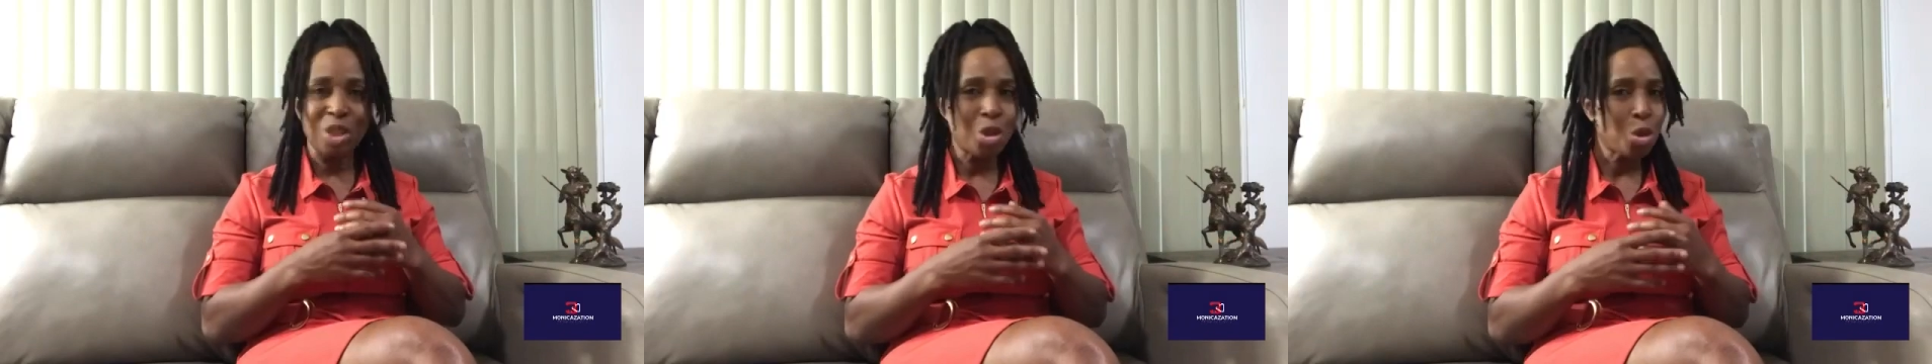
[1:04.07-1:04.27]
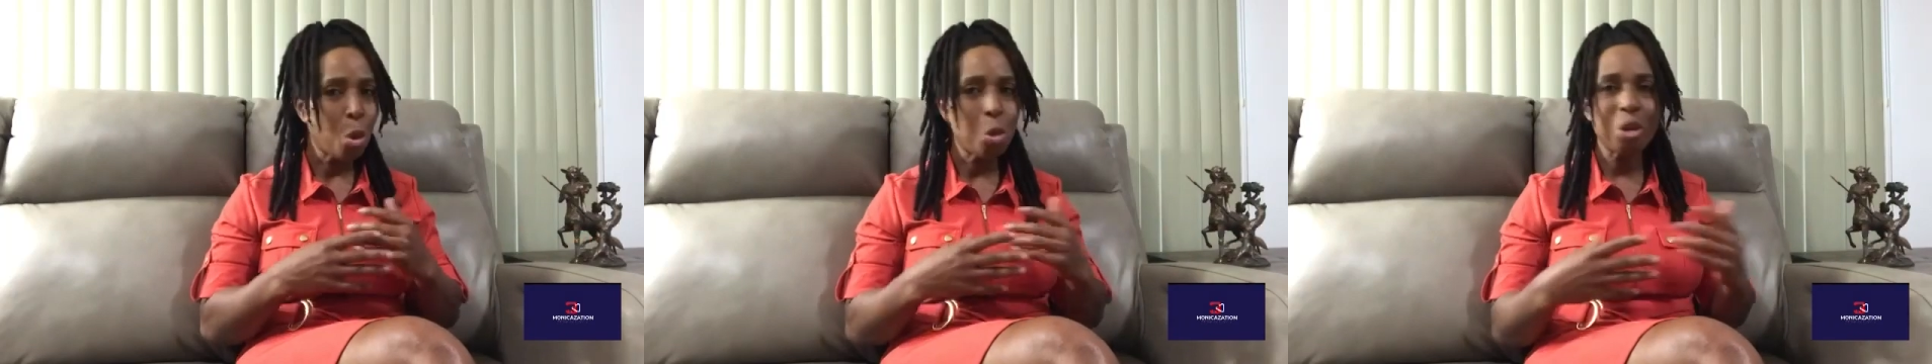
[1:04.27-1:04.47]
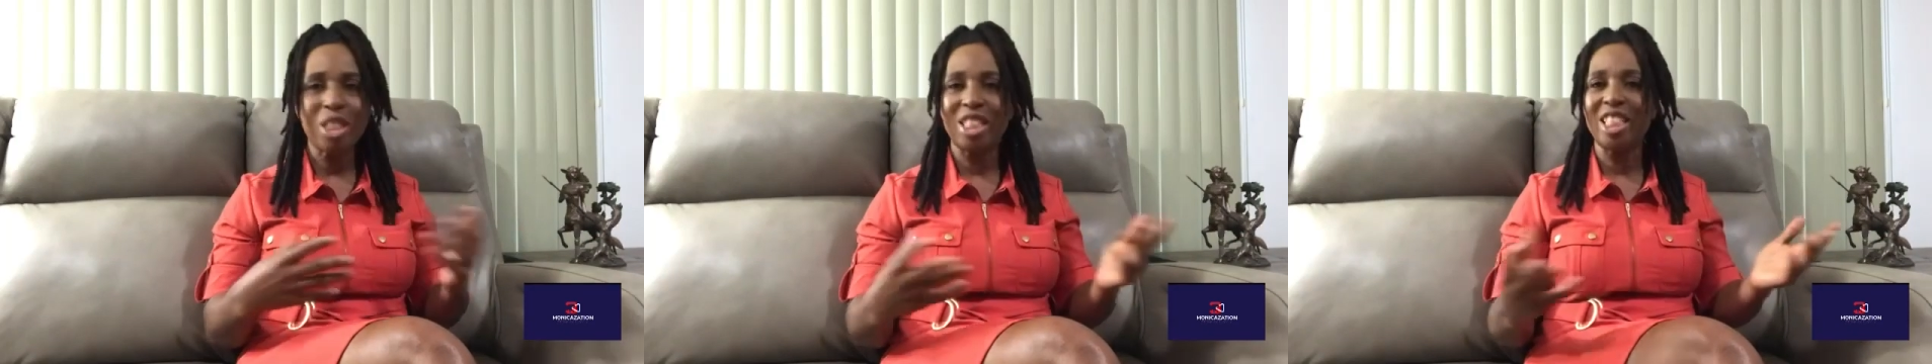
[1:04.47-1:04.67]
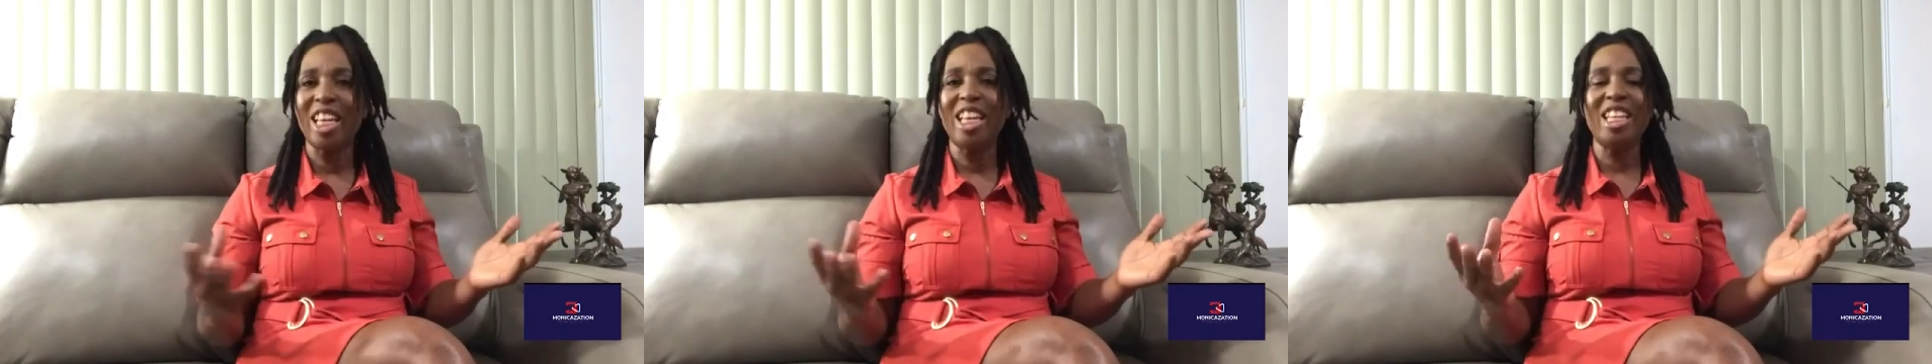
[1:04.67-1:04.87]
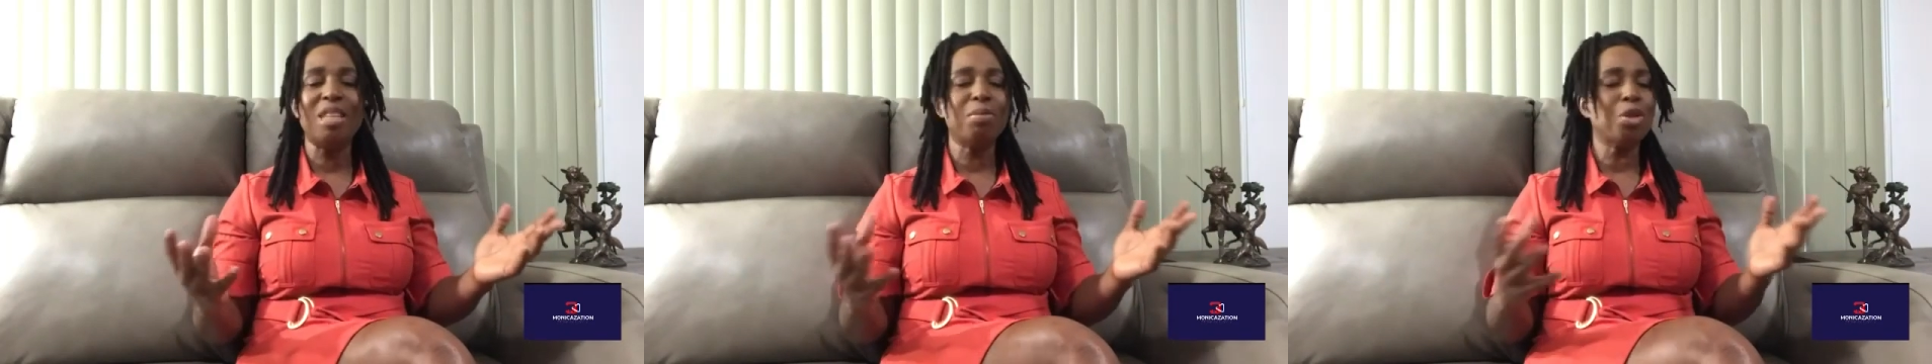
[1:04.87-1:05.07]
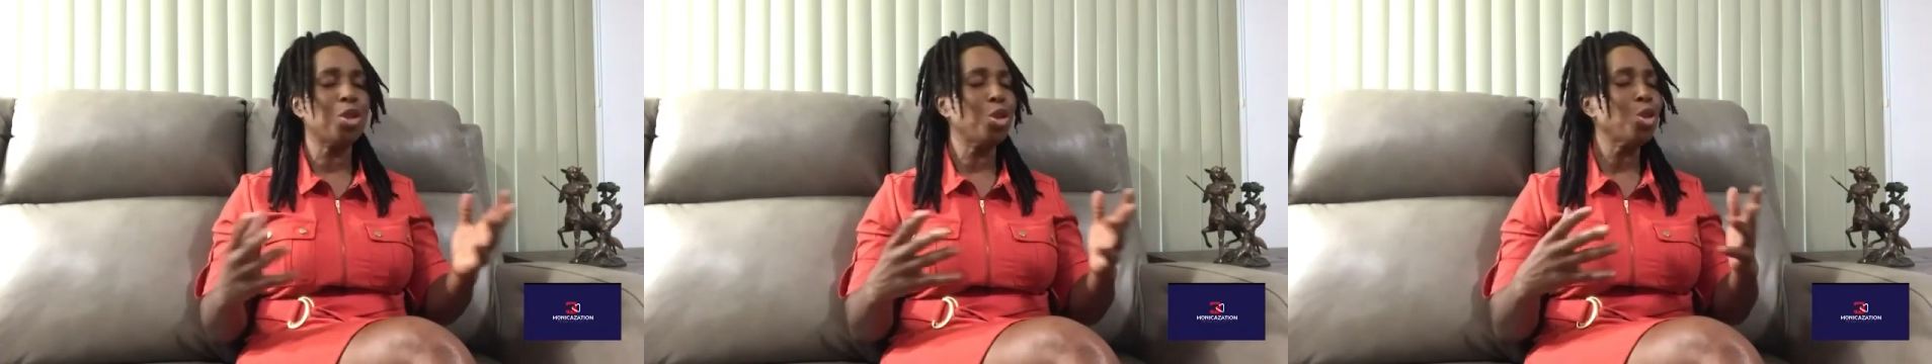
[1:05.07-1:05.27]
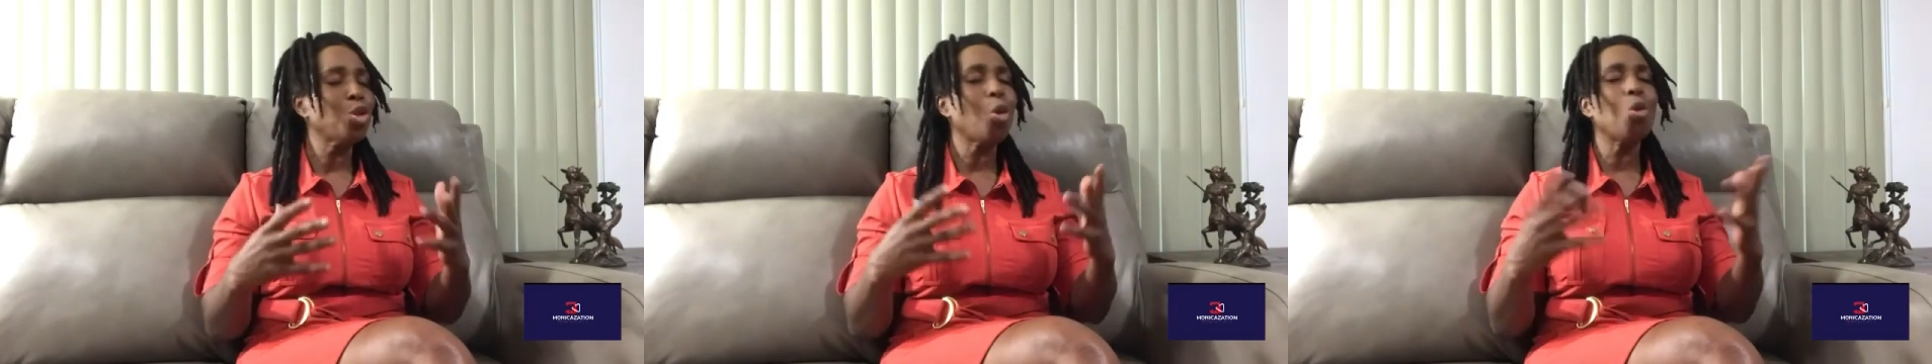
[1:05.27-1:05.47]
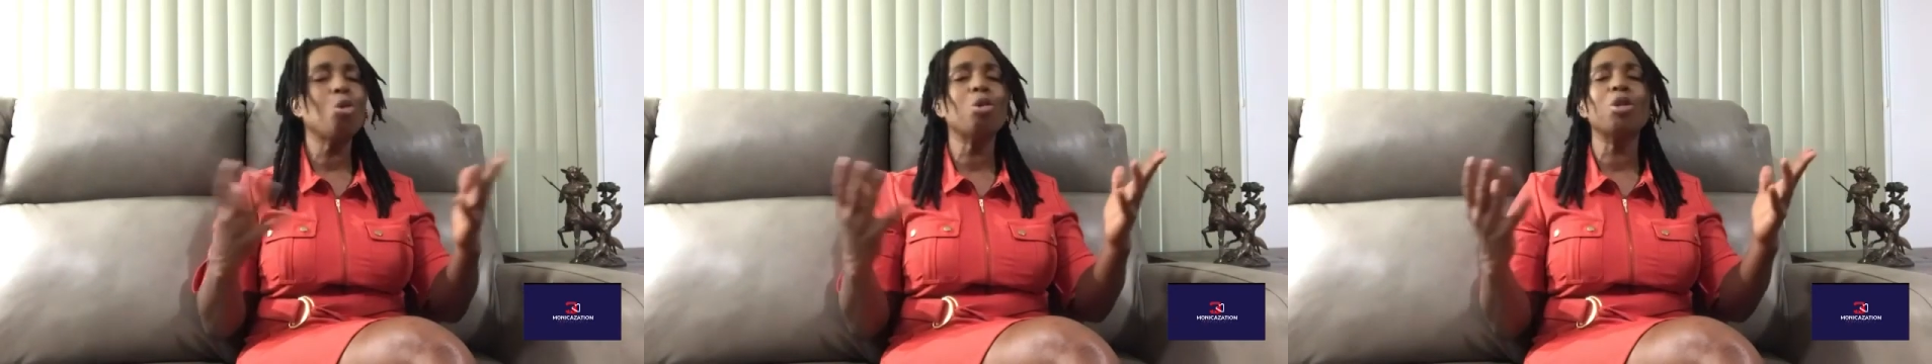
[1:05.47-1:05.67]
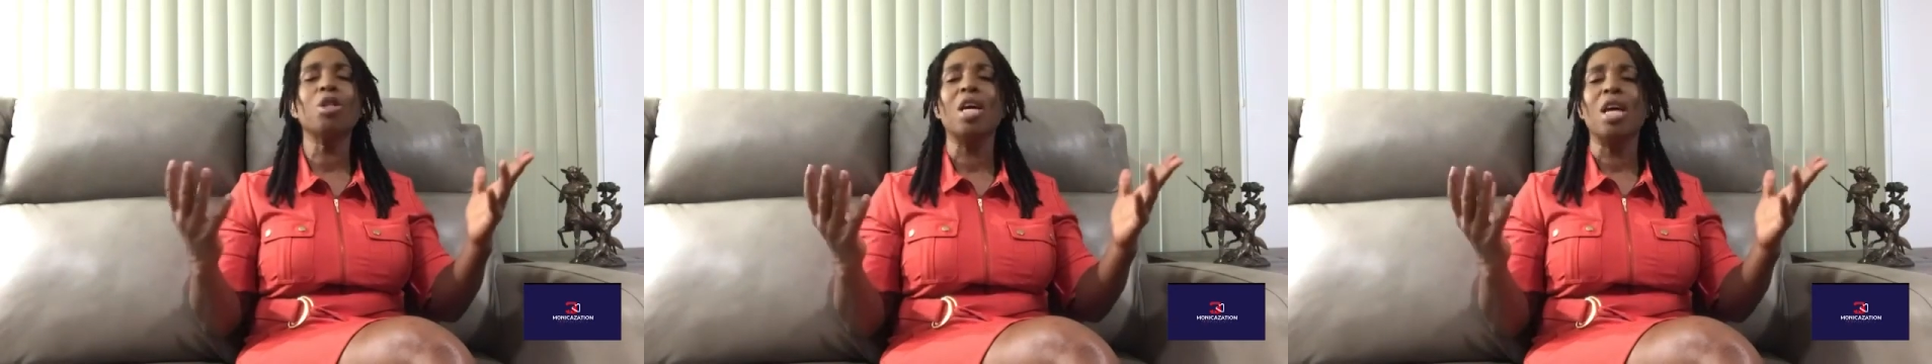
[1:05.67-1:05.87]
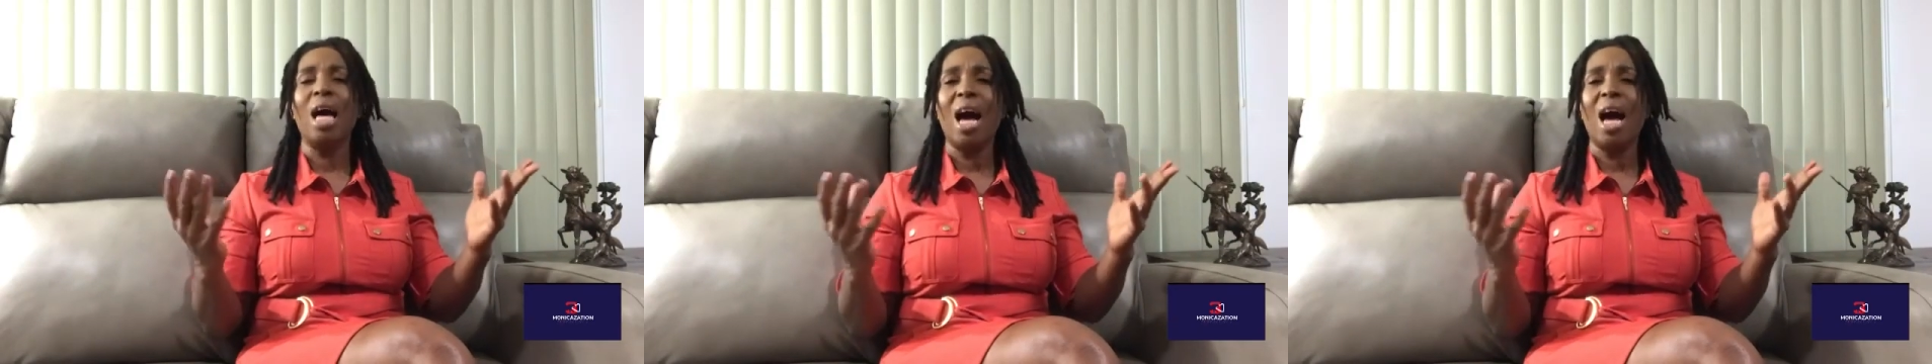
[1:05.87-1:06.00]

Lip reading: sold stadiums, sold